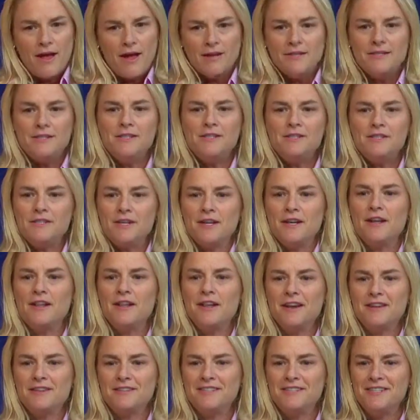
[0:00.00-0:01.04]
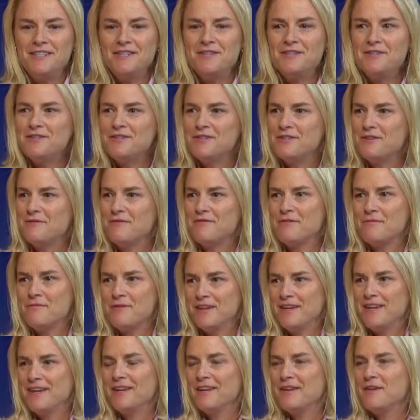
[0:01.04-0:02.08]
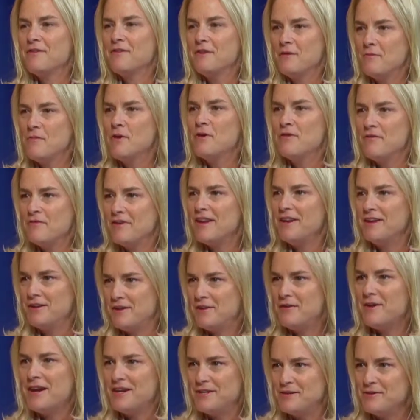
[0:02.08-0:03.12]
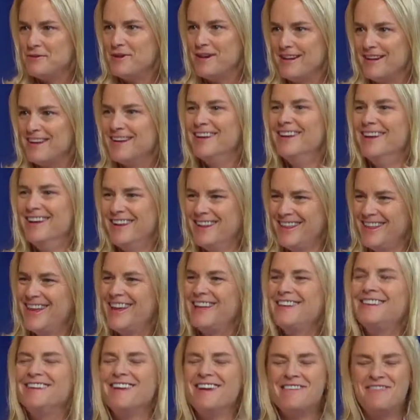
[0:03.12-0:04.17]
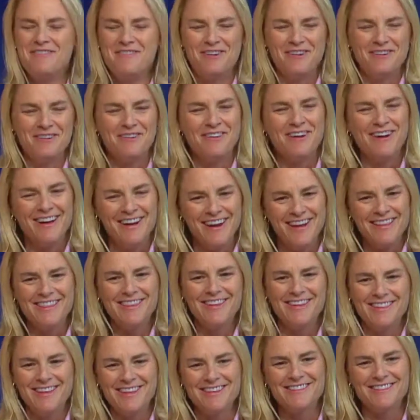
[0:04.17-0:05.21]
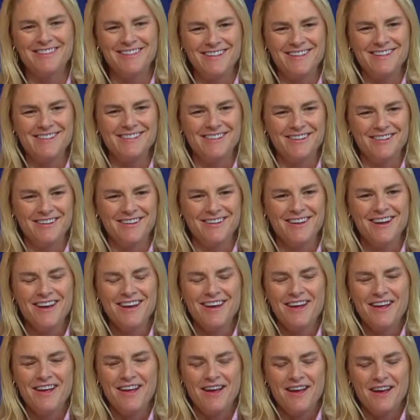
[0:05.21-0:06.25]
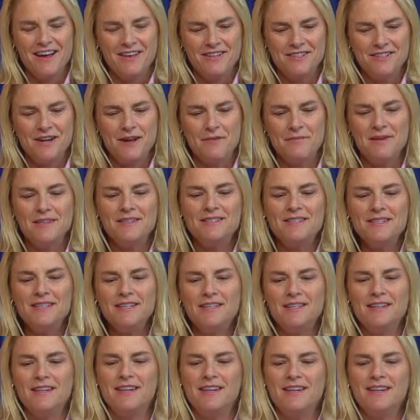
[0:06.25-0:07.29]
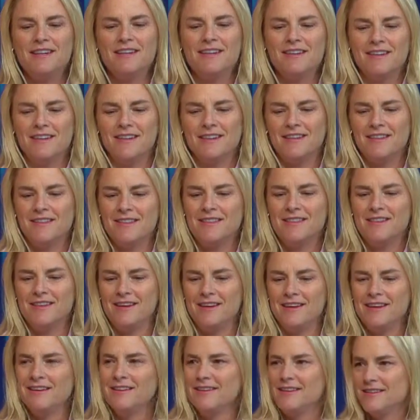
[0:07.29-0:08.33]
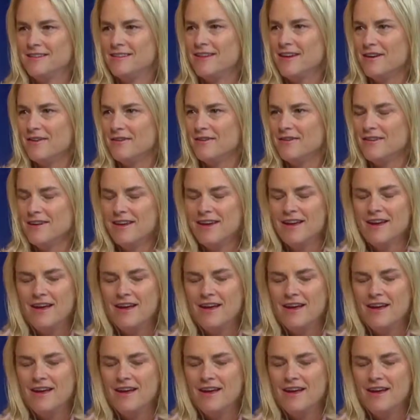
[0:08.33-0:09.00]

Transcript: I teach a lot of seniors, so from the get-go they're motivated to graduate. That's number one. I think that's the easier job. They see the end of the tunnel.